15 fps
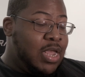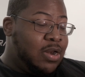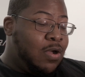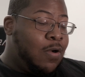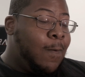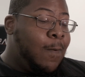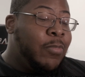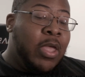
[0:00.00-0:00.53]

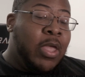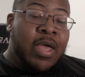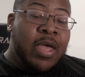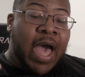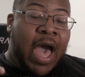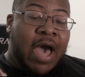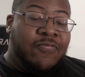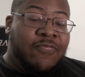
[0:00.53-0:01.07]

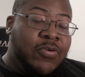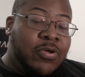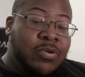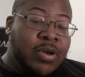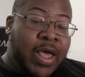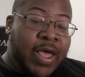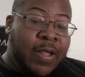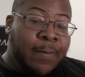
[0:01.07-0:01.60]
I feel
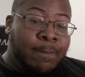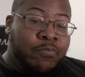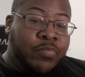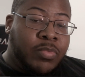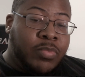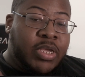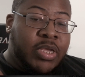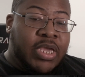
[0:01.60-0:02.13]
like
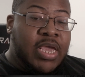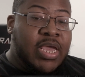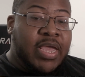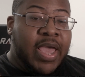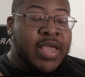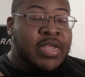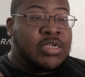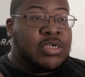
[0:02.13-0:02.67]
King
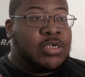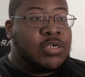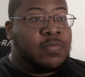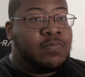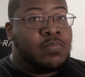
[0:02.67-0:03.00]
H